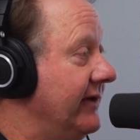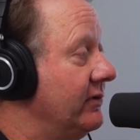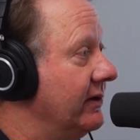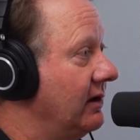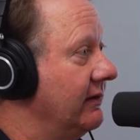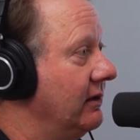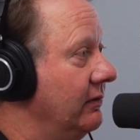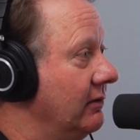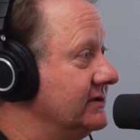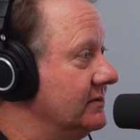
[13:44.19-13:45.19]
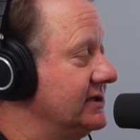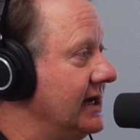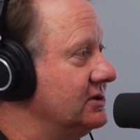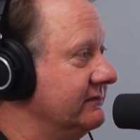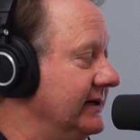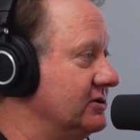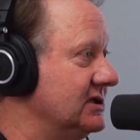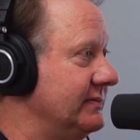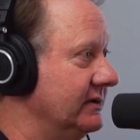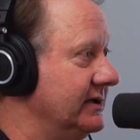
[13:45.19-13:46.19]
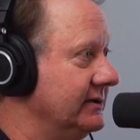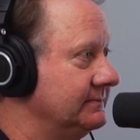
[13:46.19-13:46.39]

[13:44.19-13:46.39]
Even with all those substantial features built in.